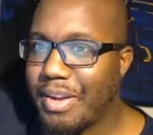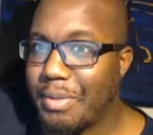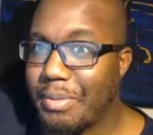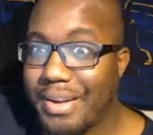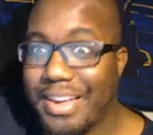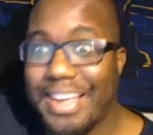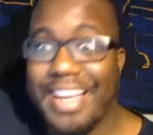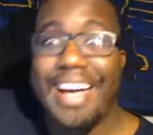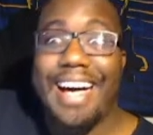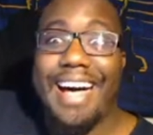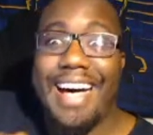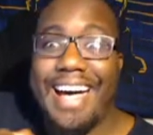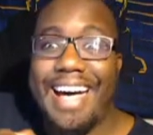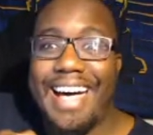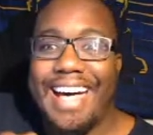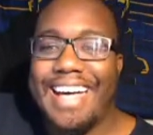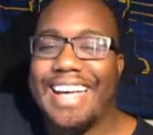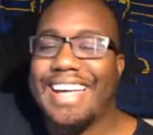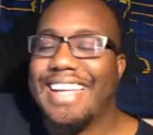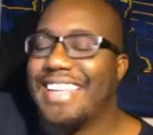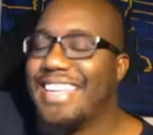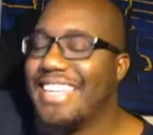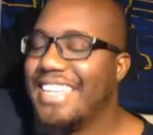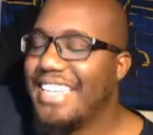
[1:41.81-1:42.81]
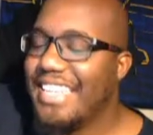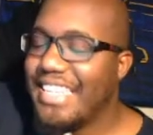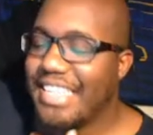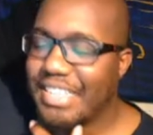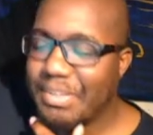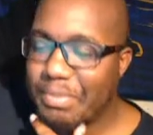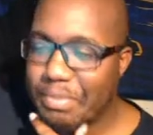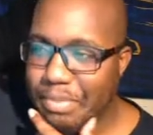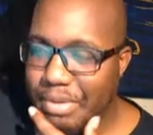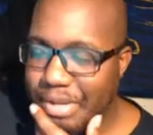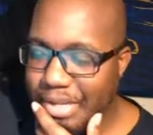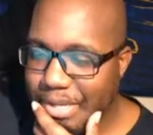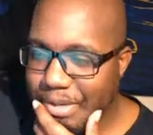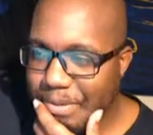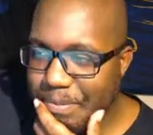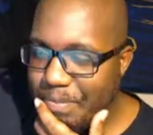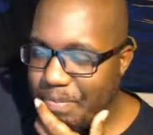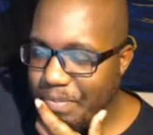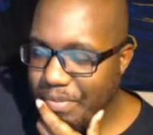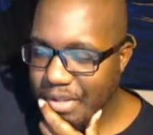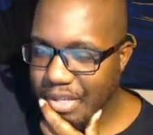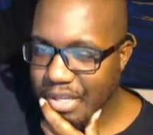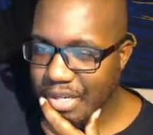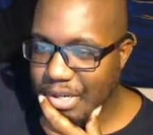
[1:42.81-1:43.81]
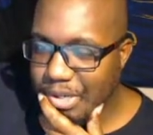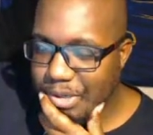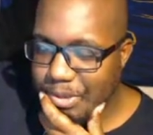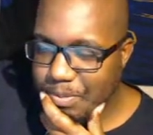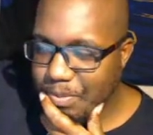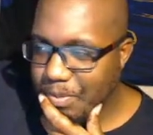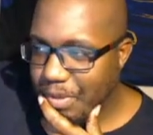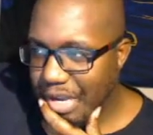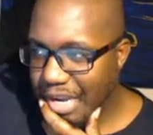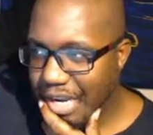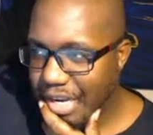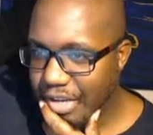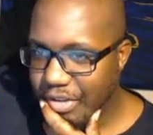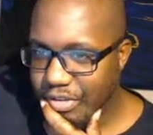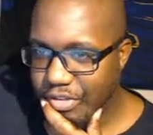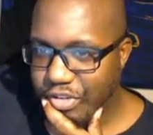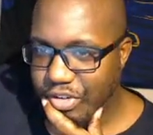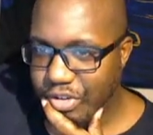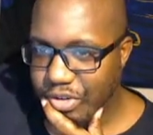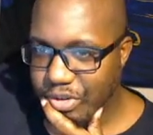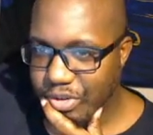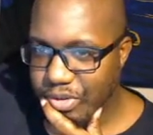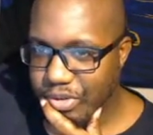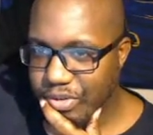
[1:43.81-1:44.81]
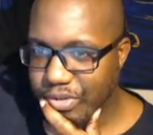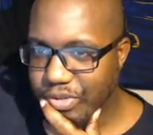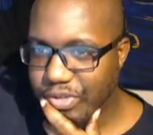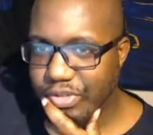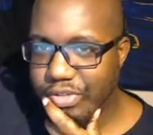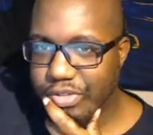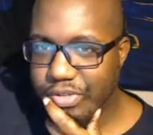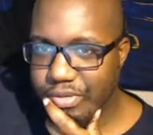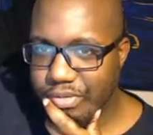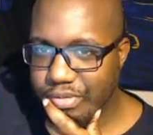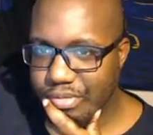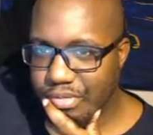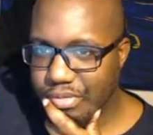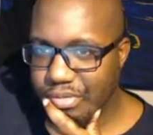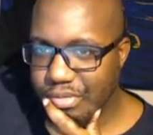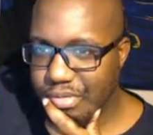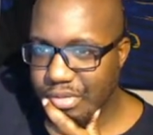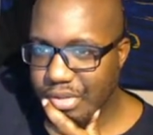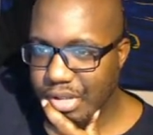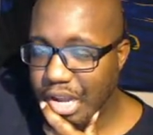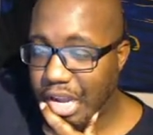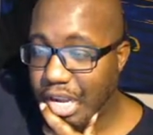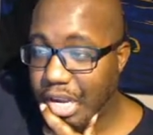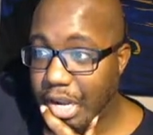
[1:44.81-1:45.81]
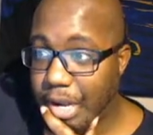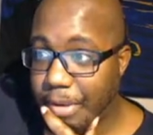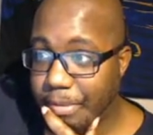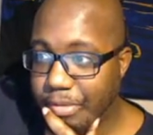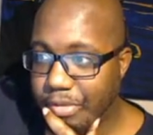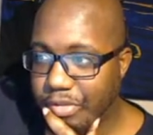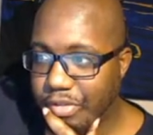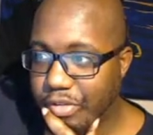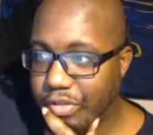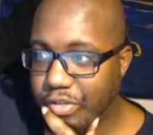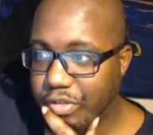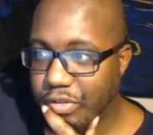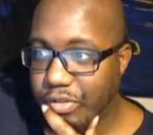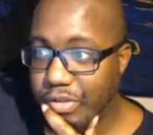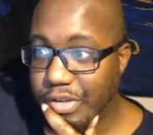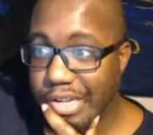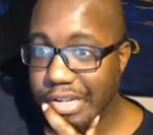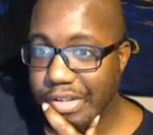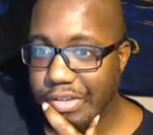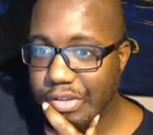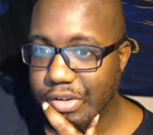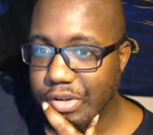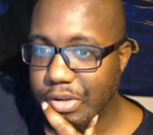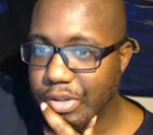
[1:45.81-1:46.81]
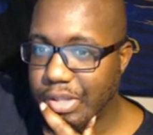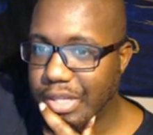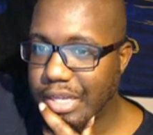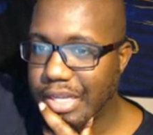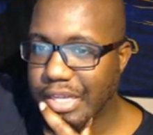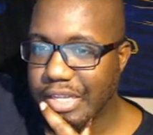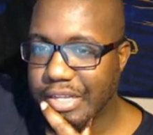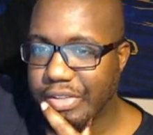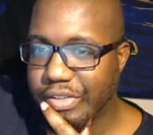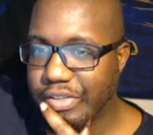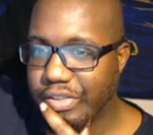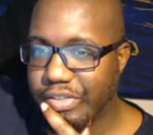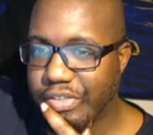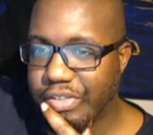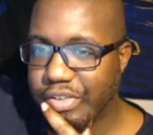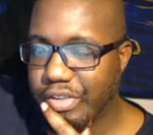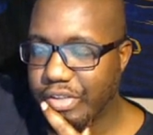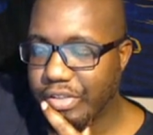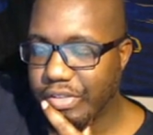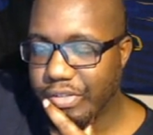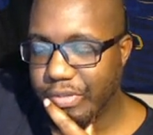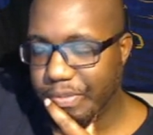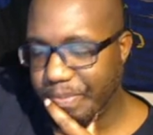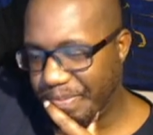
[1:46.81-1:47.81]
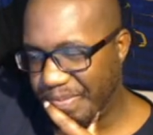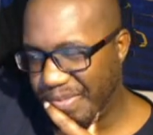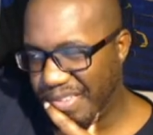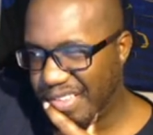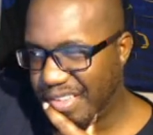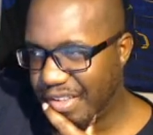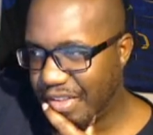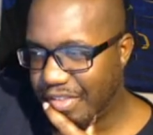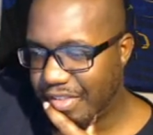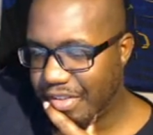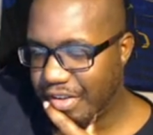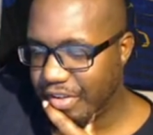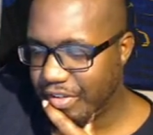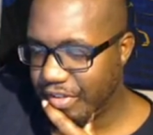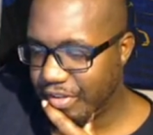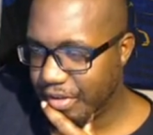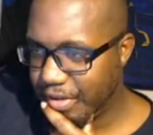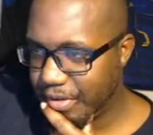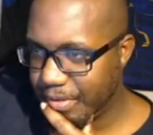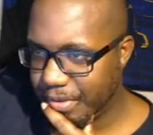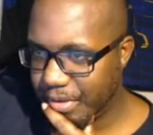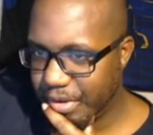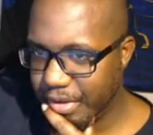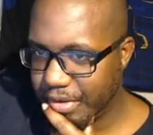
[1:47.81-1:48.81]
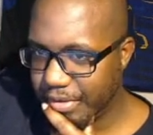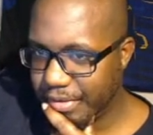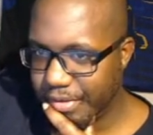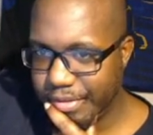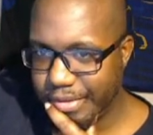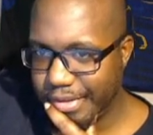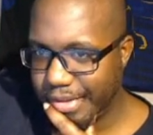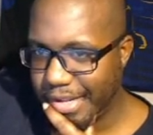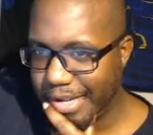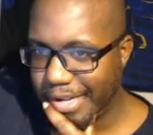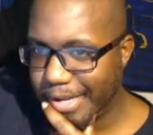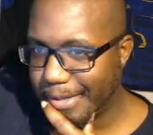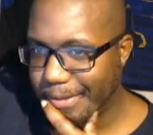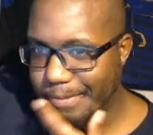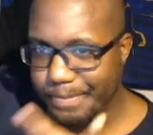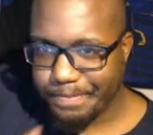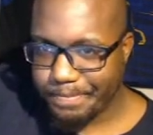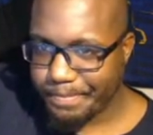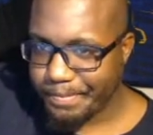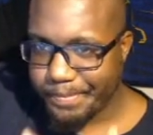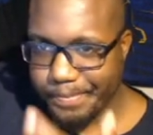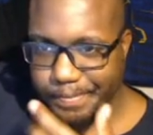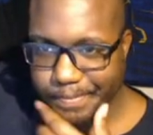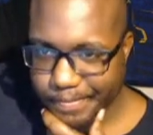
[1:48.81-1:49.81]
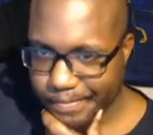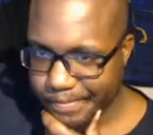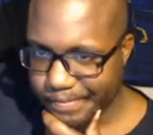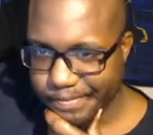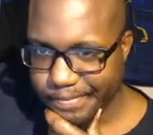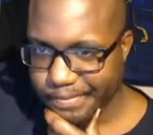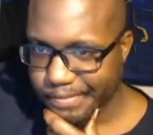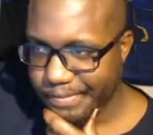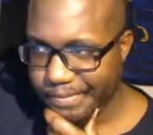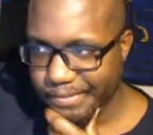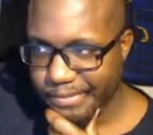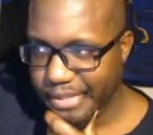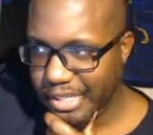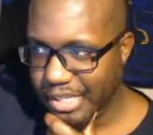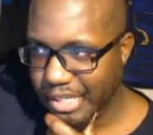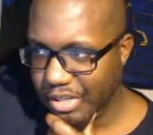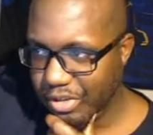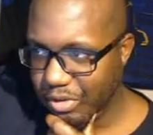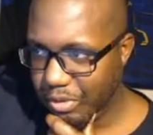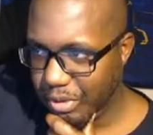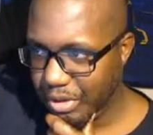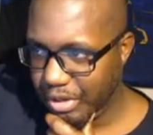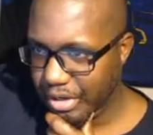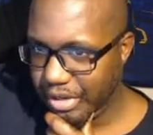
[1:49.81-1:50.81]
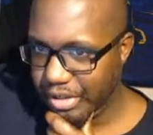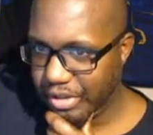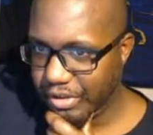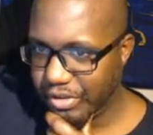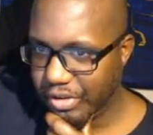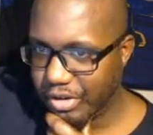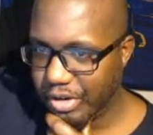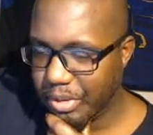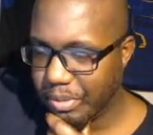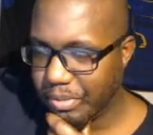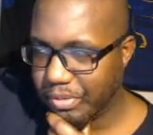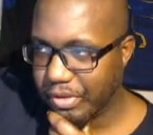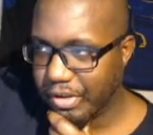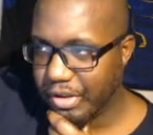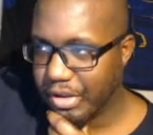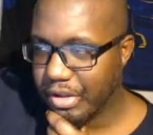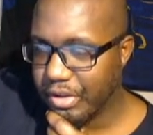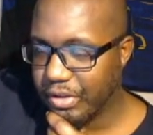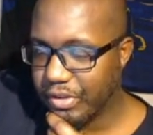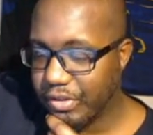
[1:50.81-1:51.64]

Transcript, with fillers: I'm like, ah. But, you know, I choose I obviously choose not to do that because it's just it's unsolicited and it's not. It is what it is, you know what I'm saying.